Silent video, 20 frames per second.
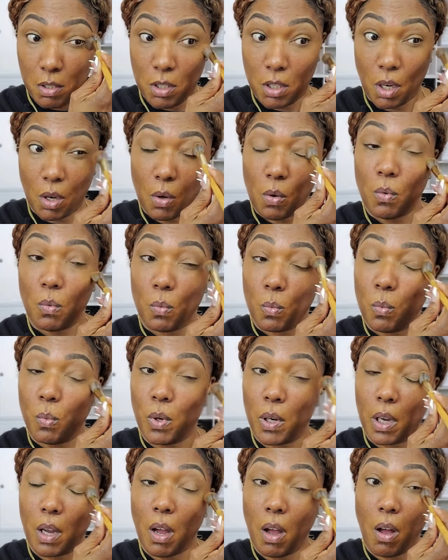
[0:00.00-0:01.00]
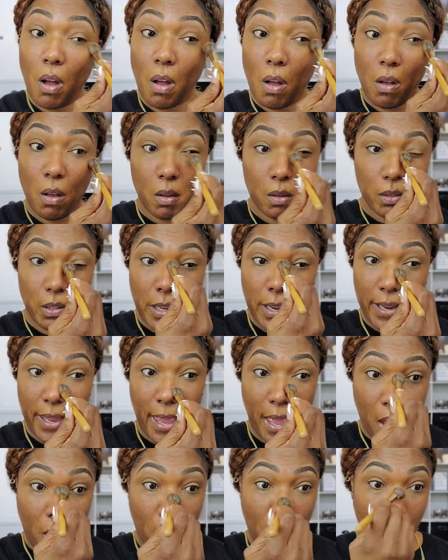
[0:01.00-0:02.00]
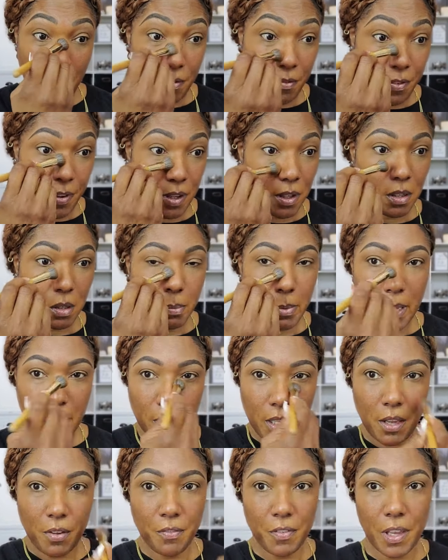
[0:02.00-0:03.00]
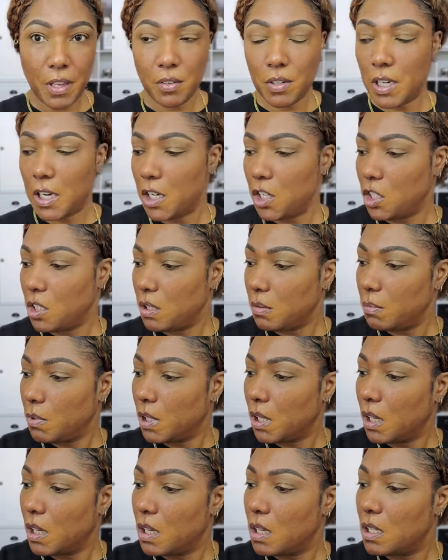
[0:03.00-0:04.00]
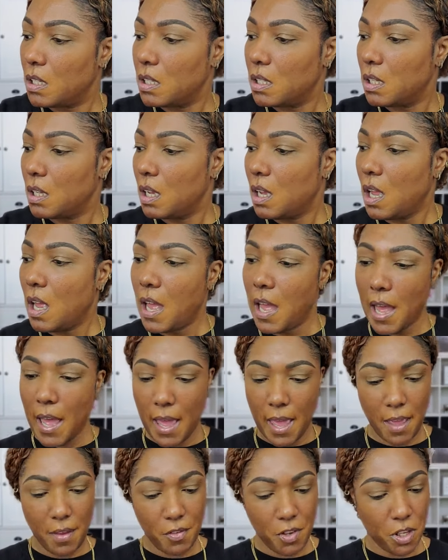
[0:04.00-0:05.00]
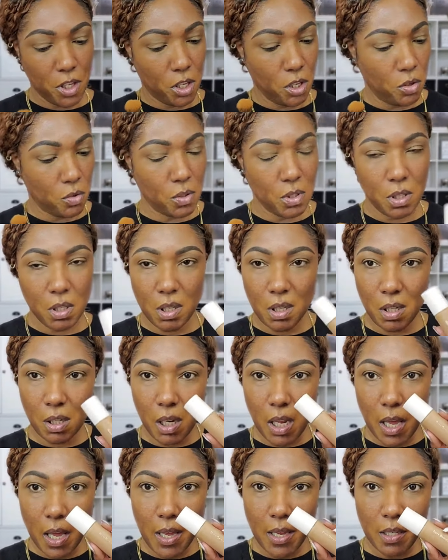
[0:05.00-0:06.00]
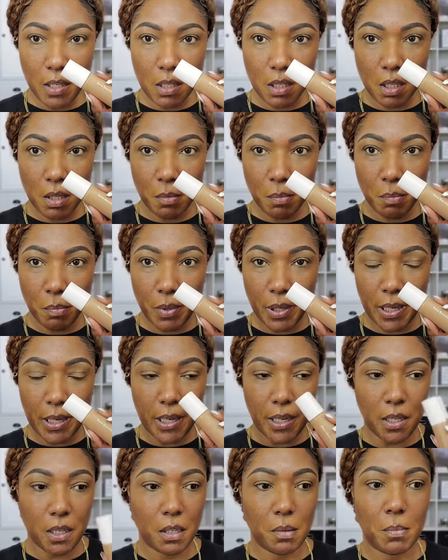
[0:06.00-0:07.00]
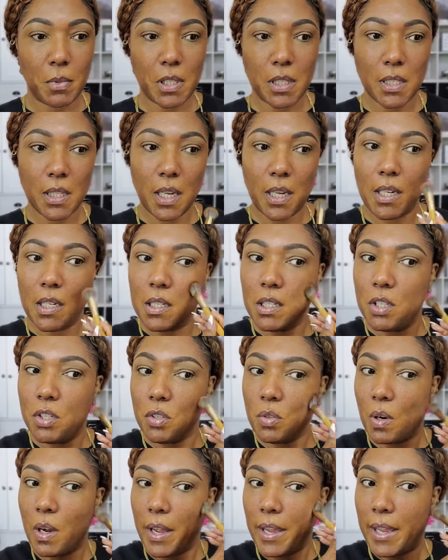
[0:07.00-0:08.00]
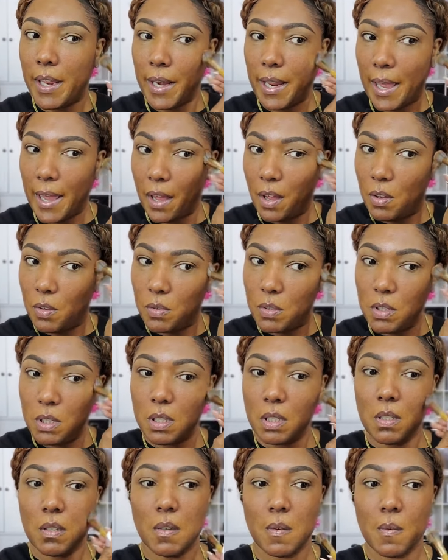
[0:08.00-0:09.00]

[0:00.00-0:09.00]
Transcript: don't recall like how I feel about that foundation because I haven't used it a lot, but I'm excited to try it out